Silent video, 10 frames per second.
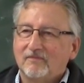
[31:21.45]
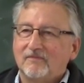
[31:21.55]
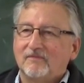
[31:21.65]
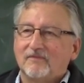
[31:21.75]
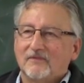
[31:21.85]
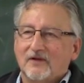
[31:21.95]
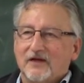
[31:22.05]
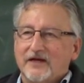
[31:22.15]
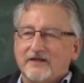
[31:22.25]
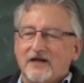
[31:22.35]
Mm, I
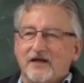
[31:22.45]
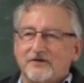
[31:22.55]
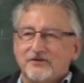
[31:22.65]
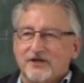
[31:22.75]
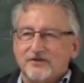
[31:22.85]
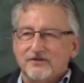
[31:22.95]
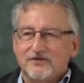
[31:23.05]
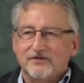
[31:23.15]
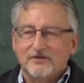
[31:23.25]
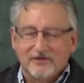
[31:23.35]
like that last
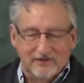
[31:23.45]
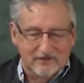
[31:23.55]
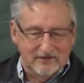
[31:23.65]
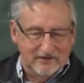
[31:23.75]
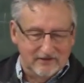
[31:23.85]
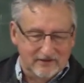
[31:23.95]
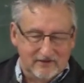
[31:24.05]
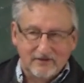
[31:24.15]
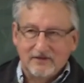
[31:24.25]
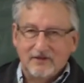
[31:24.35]
sentence.
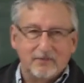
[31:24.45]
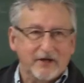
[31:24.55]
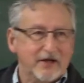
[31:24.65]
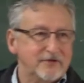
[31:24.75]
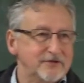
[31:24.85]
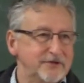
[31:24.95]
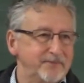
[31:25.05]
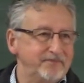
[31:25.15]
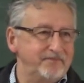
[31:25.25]
Anybody else?